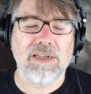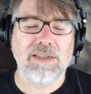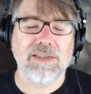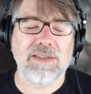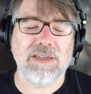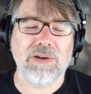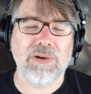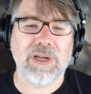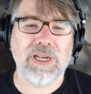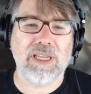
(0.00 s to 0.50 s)

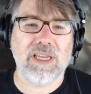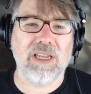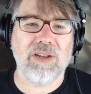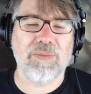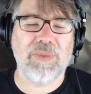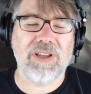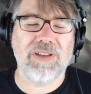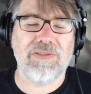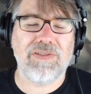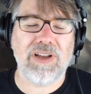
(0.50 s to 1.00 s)
So it
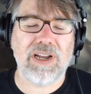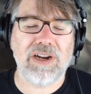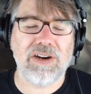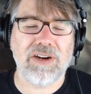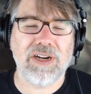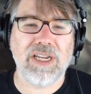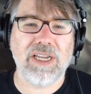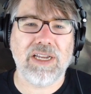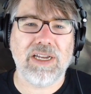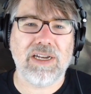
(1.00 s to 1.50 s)
can be
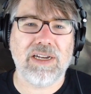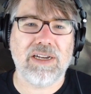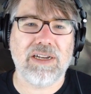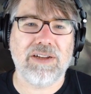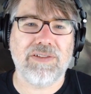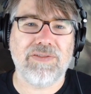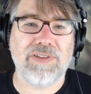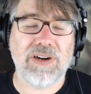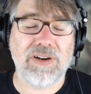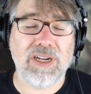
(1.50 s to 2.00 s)
very
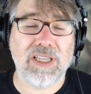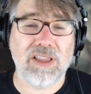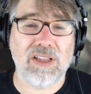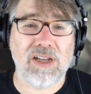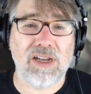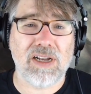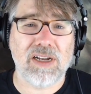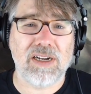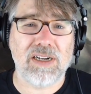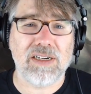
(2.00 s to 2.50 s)
very
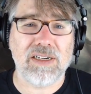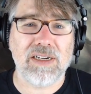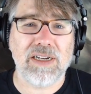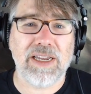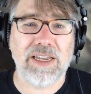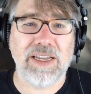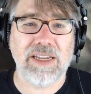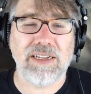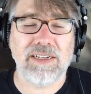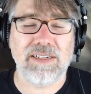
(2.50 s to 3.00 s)
long,
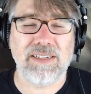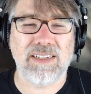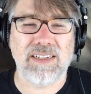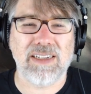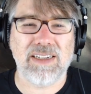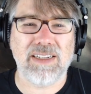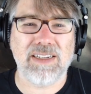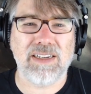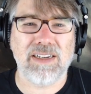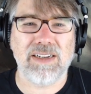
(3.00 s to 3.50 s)
and
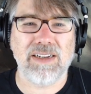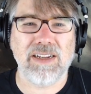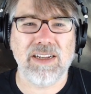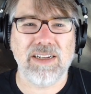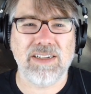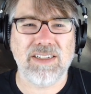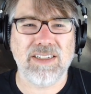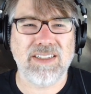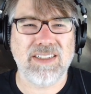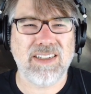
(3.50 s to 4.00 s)

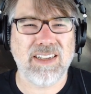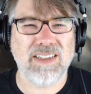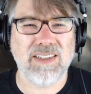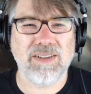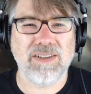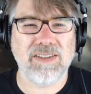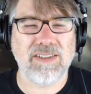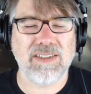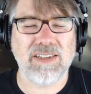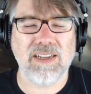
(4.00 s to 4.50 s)
it just
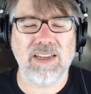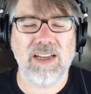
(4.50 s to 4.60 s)
doesn't.